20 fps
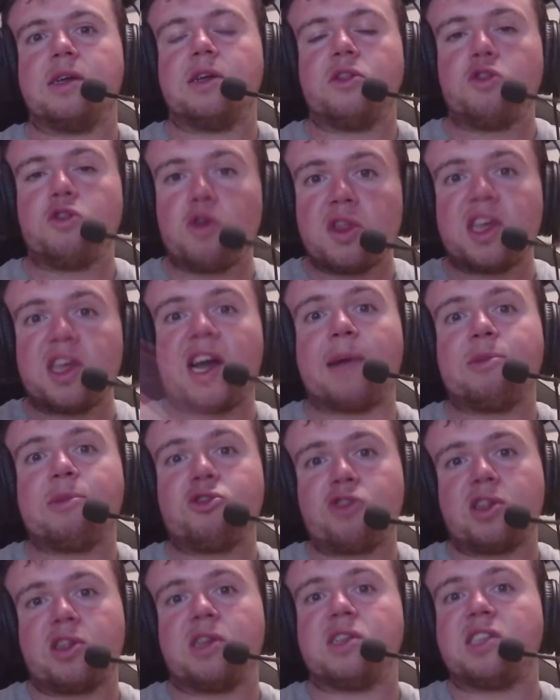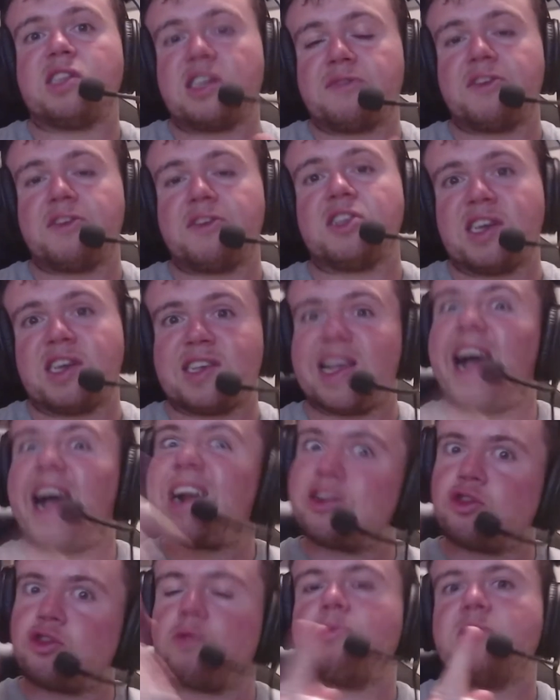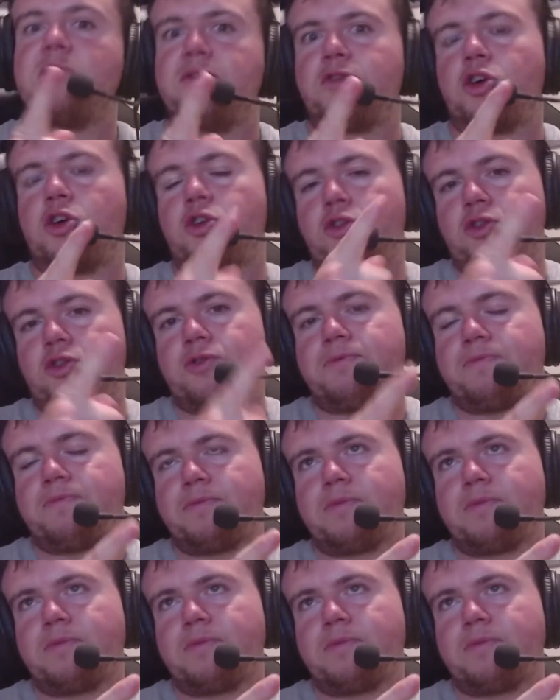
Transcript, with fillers: The only thing I'm interested in is 6v6, and zombies, of course.